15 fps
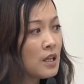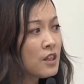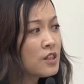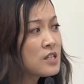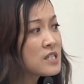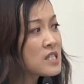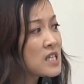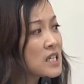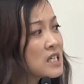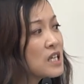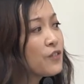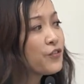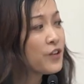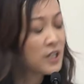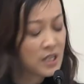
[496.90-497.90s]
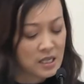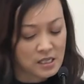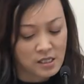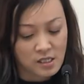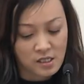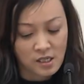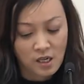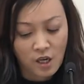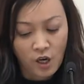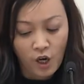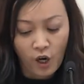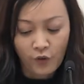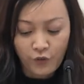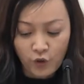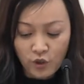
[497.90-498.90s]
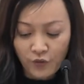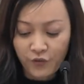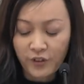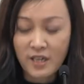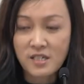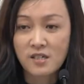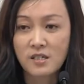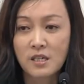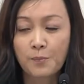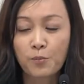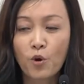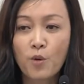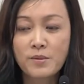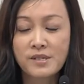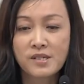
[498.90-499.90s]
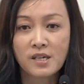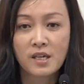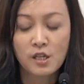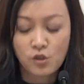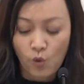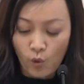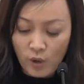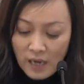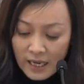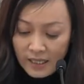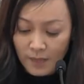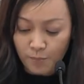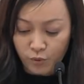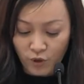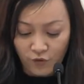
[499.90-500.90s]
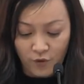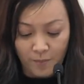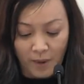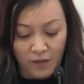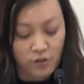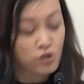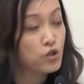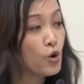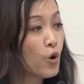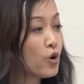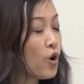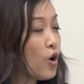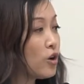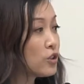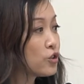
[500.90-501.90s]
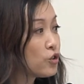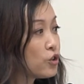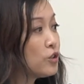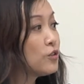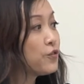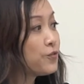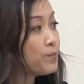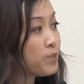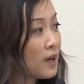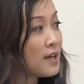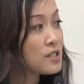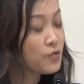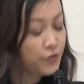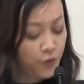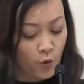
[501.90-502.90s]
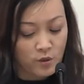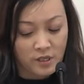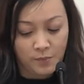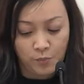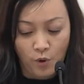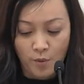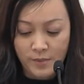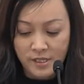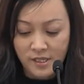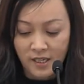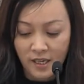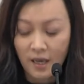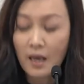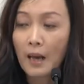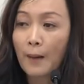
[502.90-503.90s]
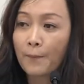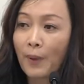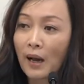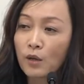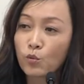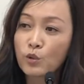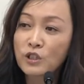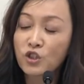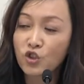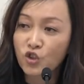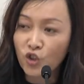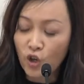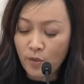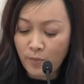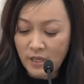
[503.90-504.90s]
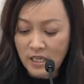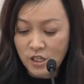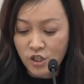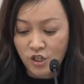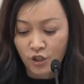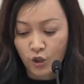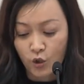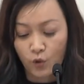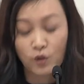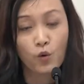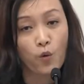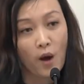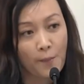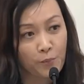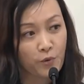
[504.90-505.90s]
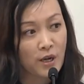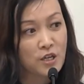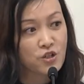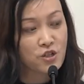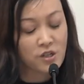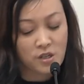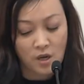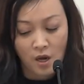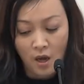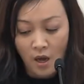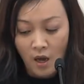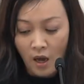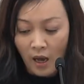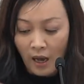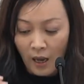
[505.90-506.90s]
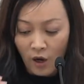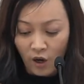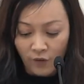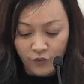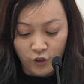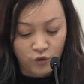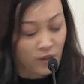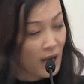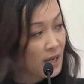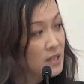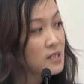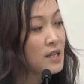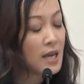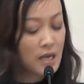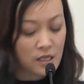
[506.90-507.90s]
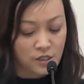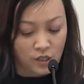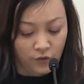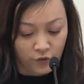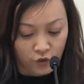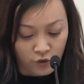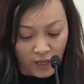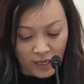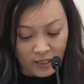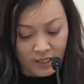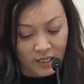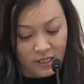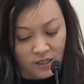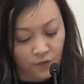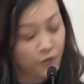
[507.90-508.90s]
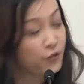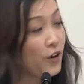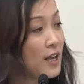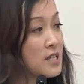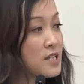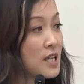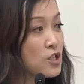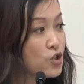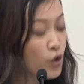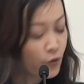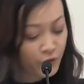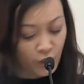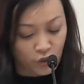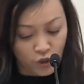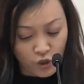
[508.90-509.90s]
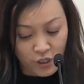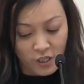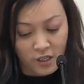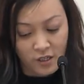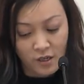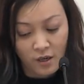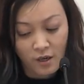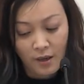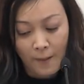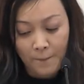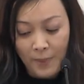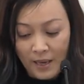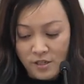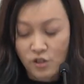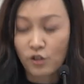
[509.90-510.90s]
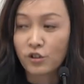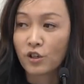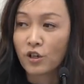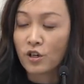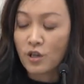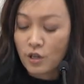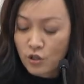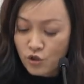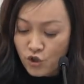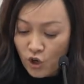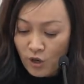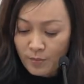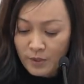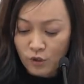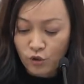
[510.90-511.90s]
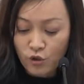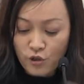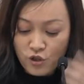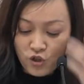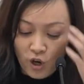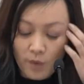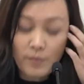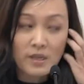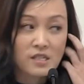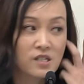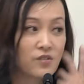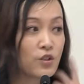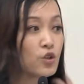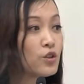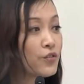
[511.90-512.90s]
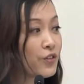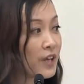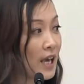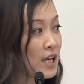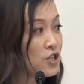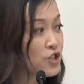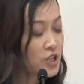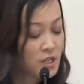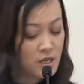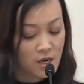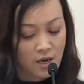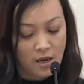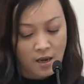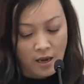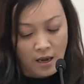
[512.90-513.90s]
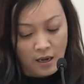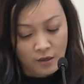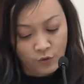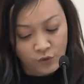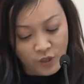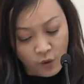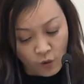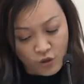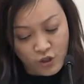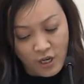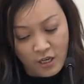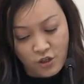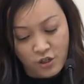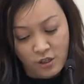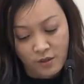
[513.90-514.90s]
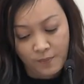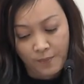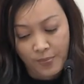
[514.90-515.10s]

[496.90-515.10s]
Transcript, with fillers: The significance of unification diplomacy is already proven by the so-called 2 plus 4 diplomacy, by which Germany secured cooperation uh, of the United States, of the United Kingdom, France, and Soviet Union based on the German, two Germany's unification negotiation.